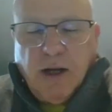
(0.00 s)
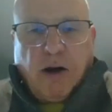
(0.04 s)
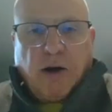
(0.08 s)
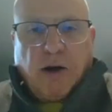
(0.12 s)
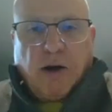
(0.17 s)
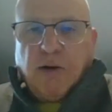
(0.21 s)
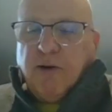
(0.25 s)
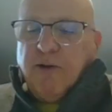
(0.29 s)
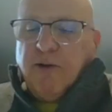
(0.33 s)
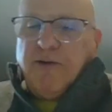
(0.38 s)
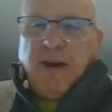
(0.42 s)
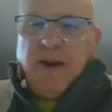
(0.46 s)

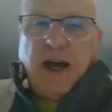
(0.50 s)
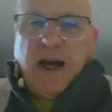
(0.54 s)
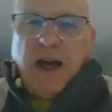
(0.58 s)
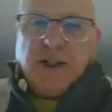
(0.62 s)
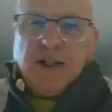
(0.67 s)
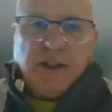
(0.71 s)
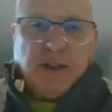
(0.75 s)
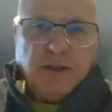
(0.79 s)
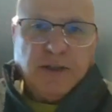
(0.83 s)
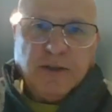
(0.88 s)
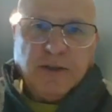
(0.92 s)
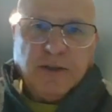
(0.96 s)
Our old
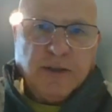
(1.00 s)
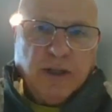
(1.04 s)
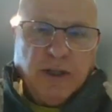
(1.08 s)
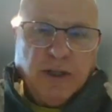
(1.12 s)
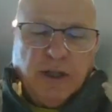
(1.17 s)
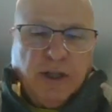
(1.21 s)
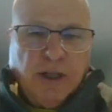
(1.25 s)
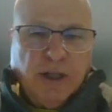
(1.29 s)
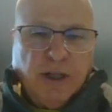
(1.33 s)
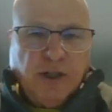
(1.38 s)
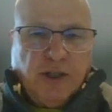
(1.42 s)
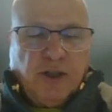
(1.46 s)
fashions
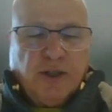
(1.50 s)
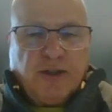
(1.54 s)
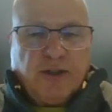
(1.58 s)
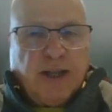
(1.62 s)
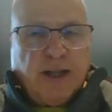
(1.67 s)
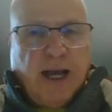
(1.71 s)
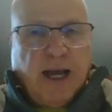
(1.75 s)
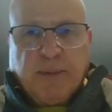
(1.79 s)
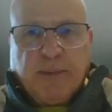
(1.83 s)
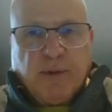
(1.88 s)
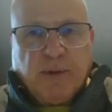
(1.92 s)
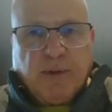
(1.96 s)

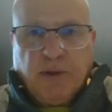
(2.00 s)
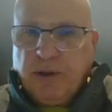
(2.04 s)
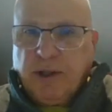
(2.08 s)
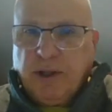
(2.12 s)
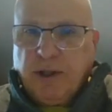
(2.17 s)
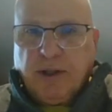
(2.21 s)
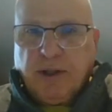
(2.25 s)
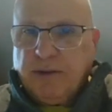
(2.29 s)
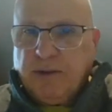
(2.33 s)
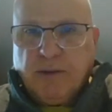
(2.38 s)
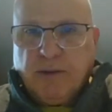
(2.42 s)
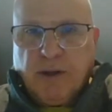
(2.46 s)
just
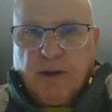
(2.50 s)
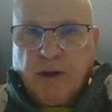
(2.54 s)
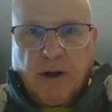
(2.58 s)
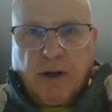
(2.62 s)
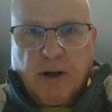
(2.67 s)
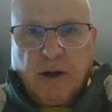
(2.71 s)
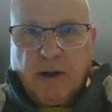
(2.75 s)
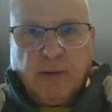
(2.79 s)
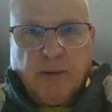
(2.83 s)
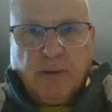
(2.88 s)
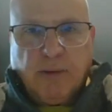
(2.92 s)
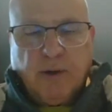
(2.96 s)
absolutely
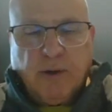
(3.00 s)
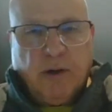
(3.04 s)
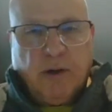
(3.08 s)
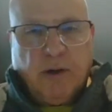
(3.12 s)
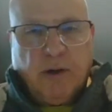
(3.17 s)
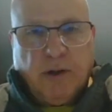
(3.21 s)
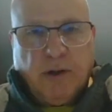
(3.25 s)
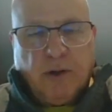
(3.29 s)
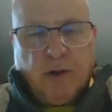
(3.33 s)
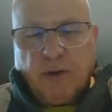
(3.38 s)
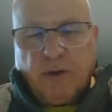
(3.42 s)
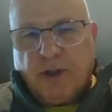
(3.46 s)
are,
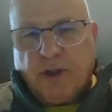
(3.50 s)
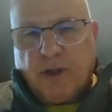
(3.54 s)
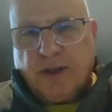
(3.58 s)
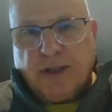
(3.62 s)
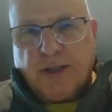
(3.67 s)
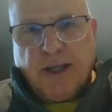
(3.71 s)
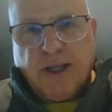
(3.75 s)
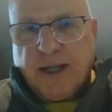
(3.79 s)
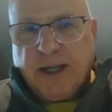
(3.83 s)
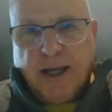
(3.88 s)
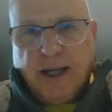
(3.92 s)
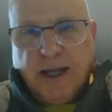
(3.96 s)
just
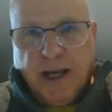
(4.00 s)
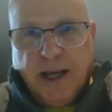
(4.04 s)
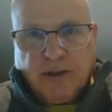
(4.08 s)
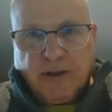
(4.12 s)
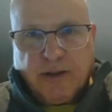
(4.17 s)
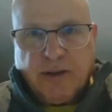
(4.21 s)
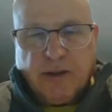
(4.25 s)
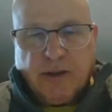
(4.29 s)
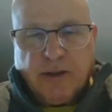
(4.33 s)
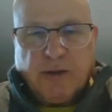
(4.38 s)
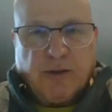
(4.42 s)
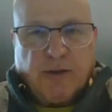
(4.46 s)
kick
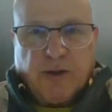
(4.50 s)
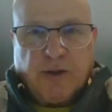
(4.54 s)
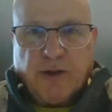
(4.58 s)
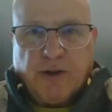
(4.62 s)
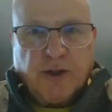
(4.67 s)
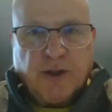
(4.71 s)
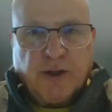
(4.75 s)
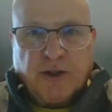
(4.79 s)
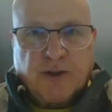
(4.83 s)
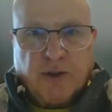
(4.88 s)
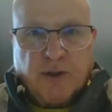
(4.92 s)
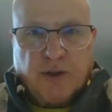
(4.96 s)
ass. They're
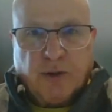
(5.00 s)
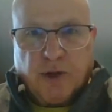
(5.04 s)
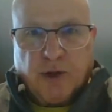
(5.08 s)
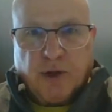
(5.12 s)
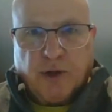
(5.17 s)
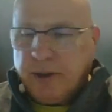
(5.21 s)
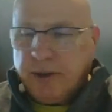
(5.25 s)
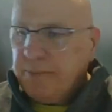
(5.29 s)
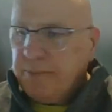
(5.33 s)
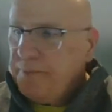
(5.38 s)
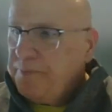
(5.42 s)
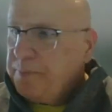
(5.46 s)
just so
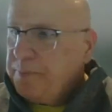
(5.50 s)
good.